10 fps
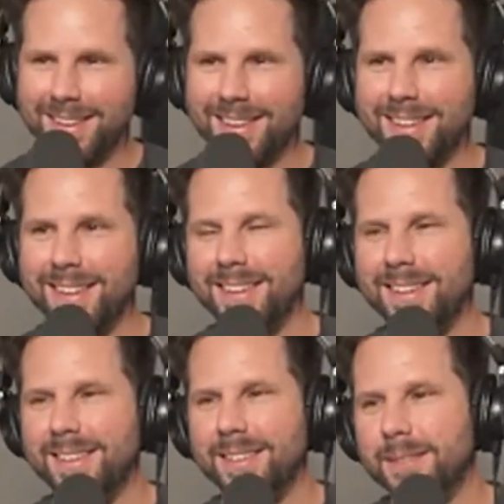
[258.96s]

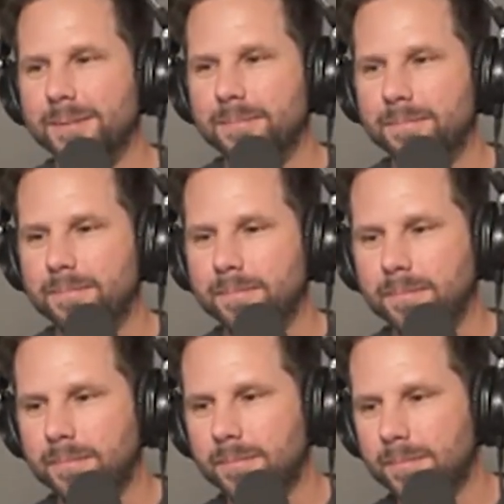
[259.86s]

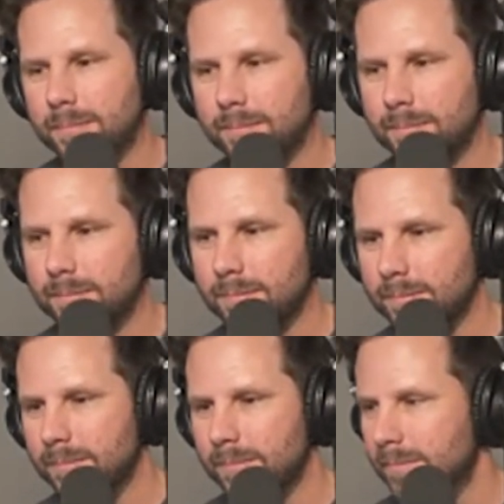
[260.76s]

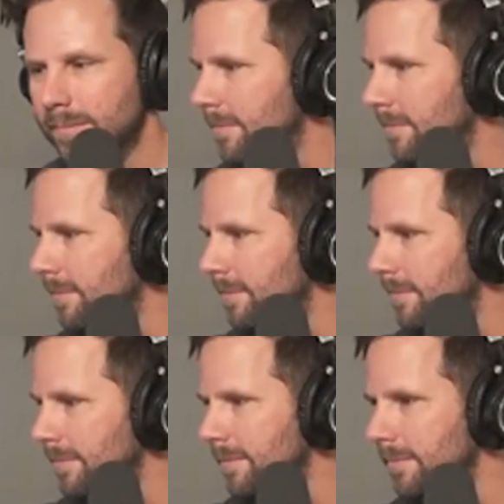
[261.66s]

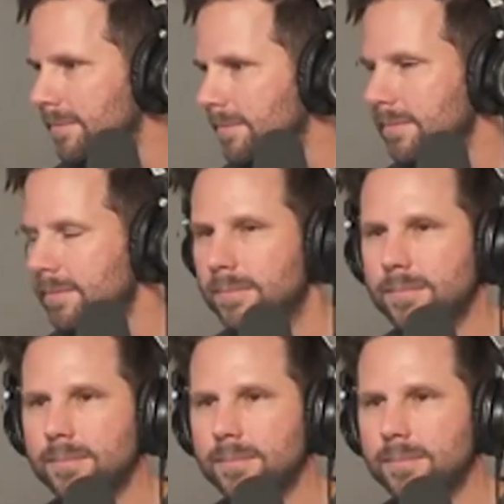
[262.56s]
(not speaking)